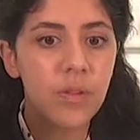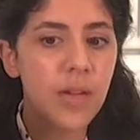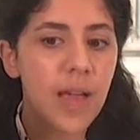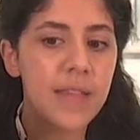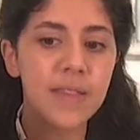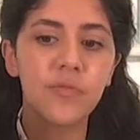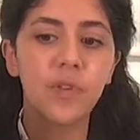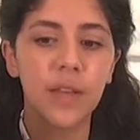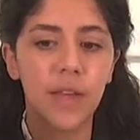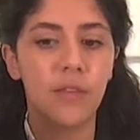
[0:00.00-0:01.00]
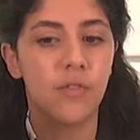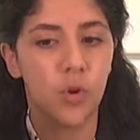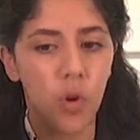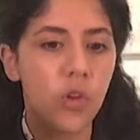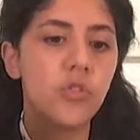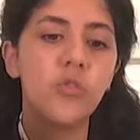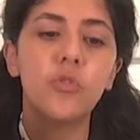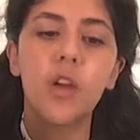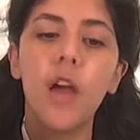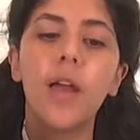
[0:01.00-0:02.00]
it's really good to
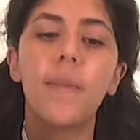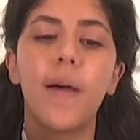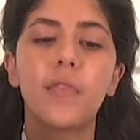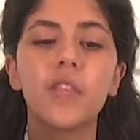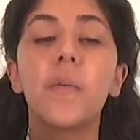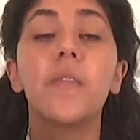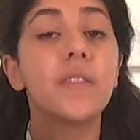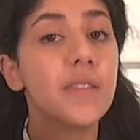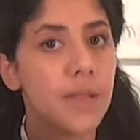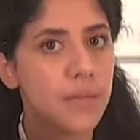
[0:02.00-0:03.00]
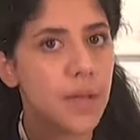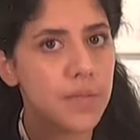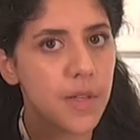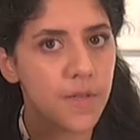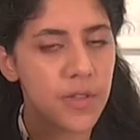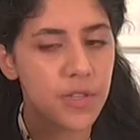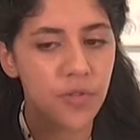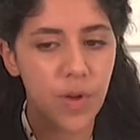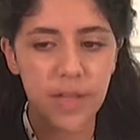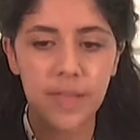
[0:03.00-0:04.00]
talk about some of the symptoms of the
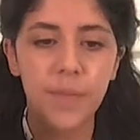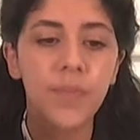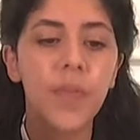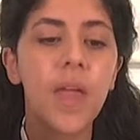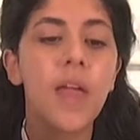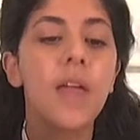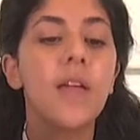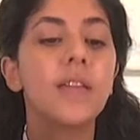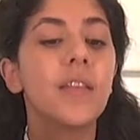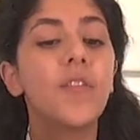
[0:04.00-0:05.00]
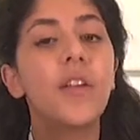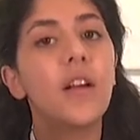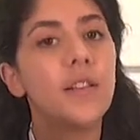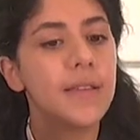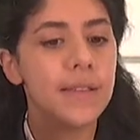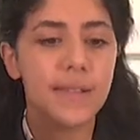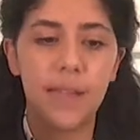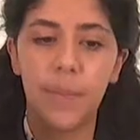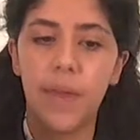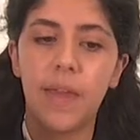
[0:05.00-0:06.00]
stress. Difficulty
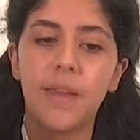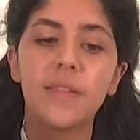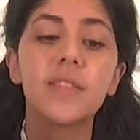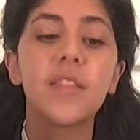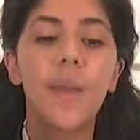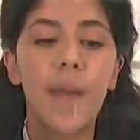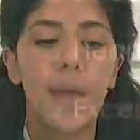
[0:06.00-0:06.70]
sleeping, stomach